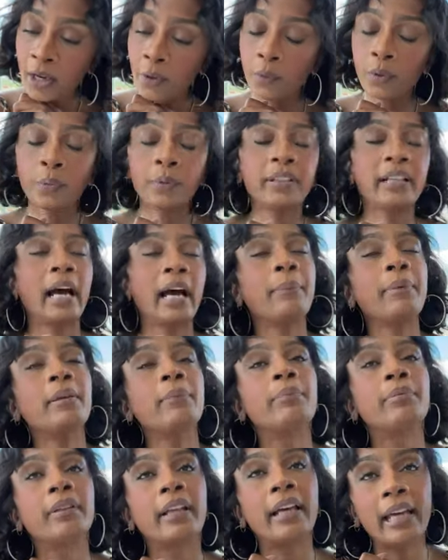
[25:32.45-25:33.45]
We will not be
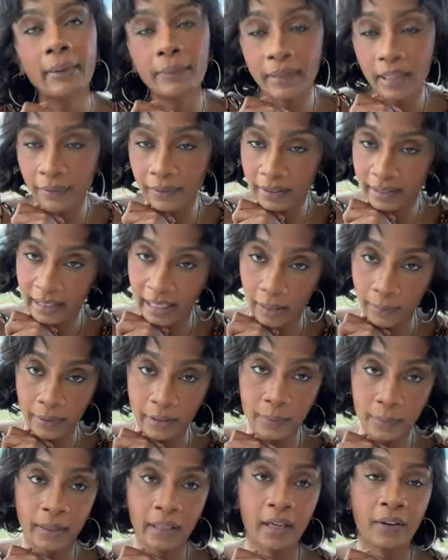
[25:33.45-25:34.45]
blamed every time we
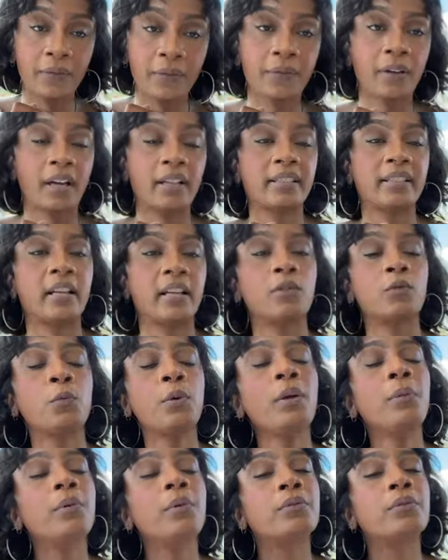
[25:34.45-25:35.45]
speak up for ourselves.
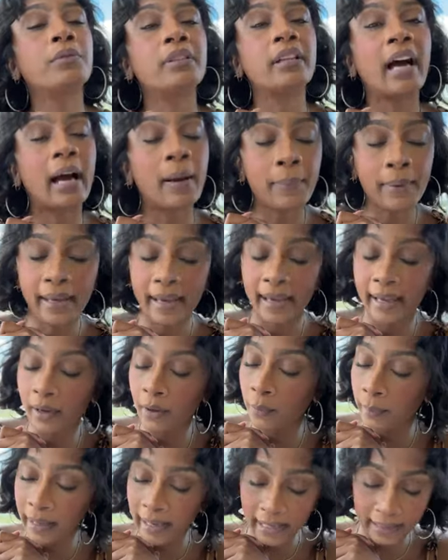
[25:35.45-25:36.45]
We will not be
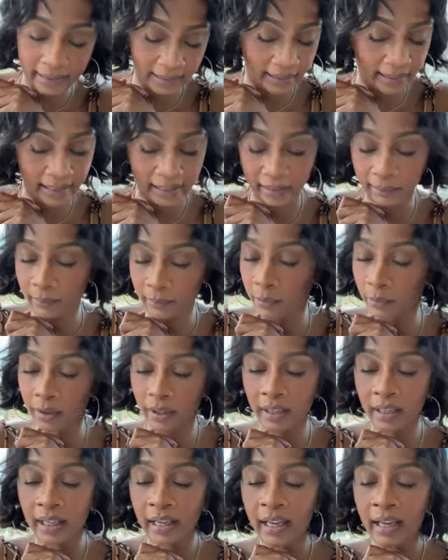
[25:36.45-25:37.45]
held back
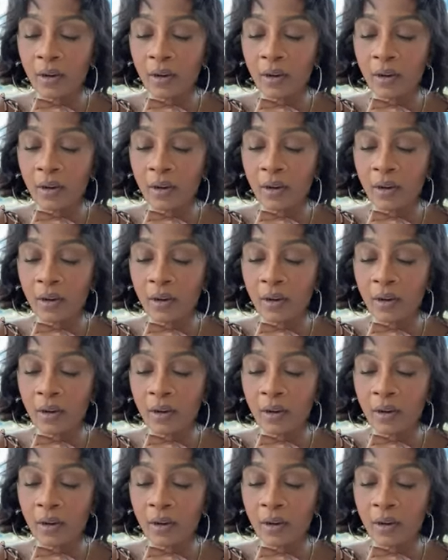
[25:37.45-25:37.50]
anymore.